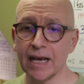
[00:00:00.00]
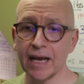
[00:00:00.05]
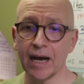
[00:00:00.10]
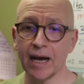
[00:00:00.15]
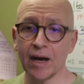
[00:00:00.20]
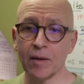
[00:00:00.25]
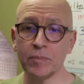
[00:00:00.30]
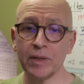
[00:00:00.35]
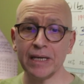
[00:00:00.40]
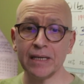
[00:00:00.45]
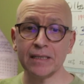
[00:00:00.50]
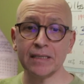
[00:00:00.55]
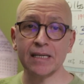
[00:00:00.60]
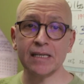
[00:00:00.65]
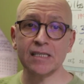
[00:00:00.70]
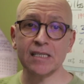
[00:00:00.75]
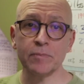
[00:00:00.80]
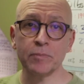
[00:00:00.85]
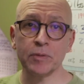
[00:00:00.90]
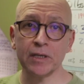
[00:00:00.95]
I'm being
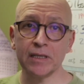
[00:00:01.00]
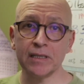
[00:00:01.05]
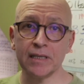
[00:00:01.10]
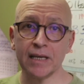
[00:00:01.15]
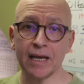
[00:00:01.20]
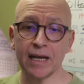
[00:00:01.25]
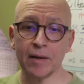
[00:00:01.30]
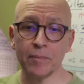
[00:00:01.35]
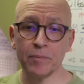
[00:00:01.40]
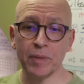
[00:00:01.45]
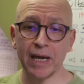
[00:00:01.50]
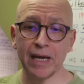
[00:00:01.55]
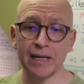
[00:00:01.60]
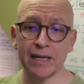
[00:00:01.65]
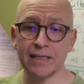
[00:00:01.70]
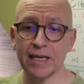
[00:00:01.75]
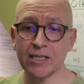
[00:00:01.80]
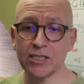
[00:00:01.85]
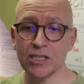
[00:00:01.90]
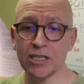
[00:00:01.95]
disciplined and I'm paying
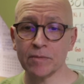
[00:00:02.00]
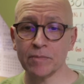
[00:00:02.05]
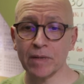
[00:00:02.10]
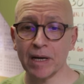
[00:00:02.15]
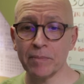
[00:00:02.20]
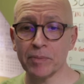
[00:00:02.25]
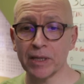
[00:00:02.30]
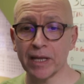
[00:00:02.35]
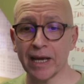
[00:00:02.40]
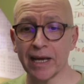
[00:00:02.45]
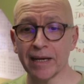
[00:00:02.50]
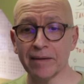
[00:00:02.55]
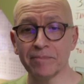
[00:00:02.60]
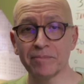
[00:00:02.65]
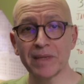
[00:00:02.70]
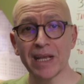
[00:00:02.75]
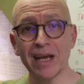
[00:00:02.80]
attention to my plan.